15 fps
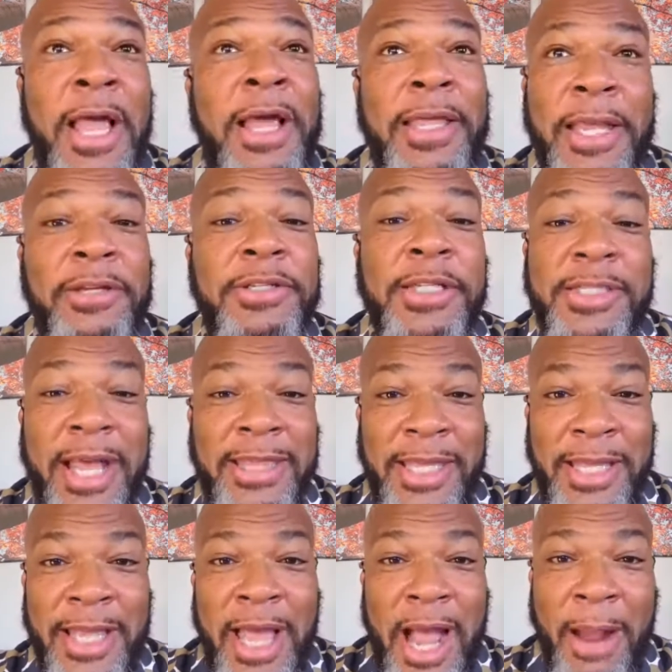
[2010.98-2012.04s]
Here's the sad
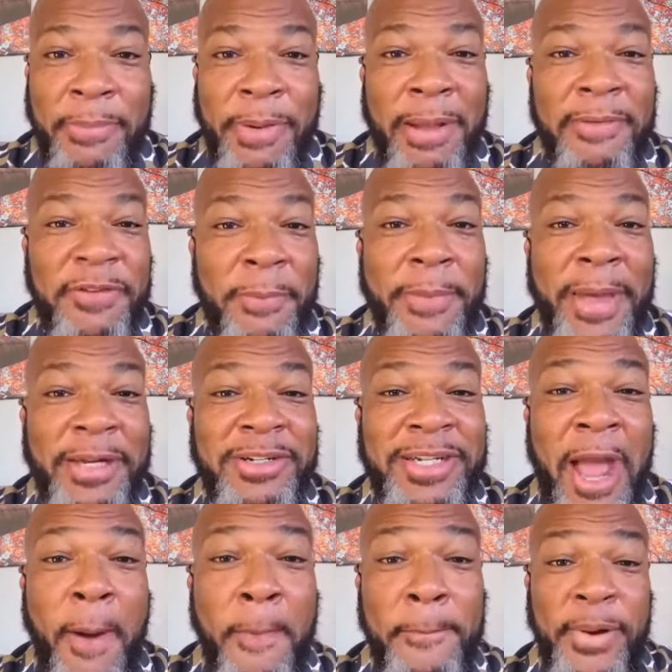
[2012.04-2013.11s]
thing, I probably feel better
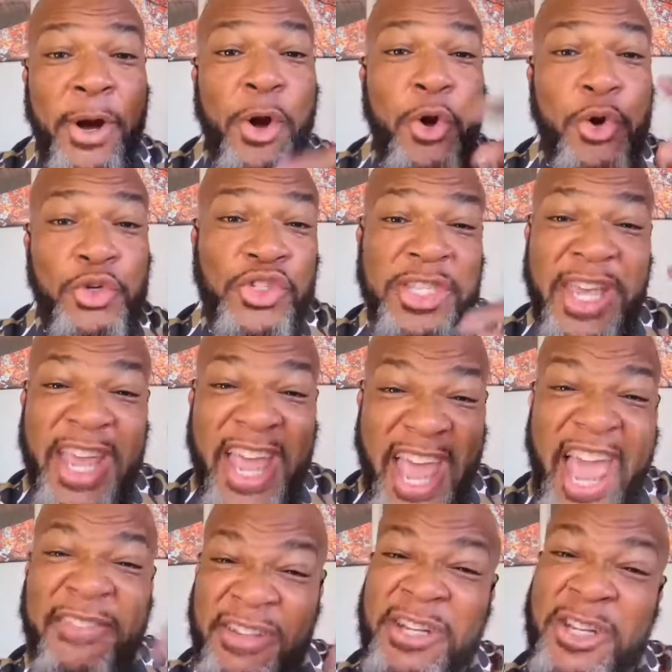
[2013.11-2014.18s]
now post
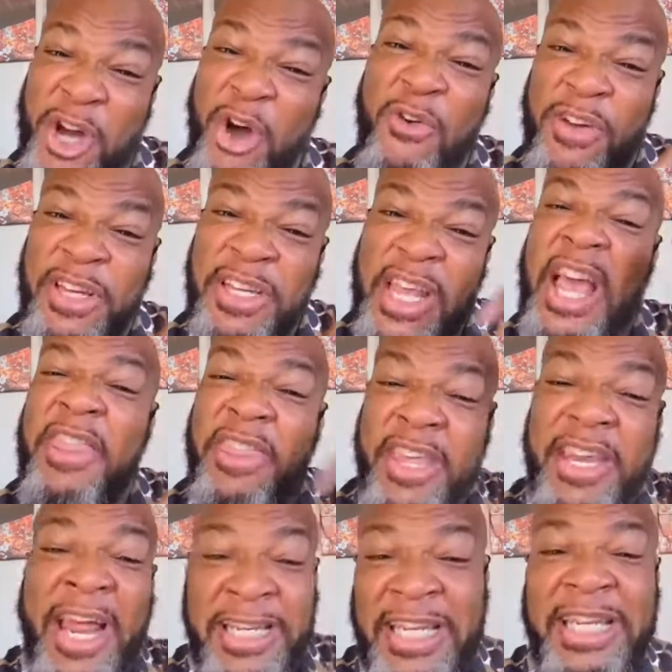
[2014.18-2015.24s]
having COVID
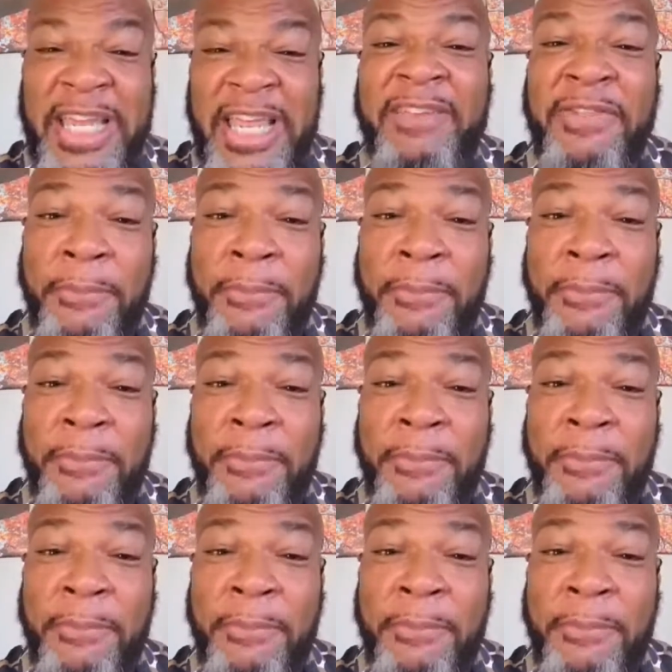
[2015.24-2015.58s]
than I did even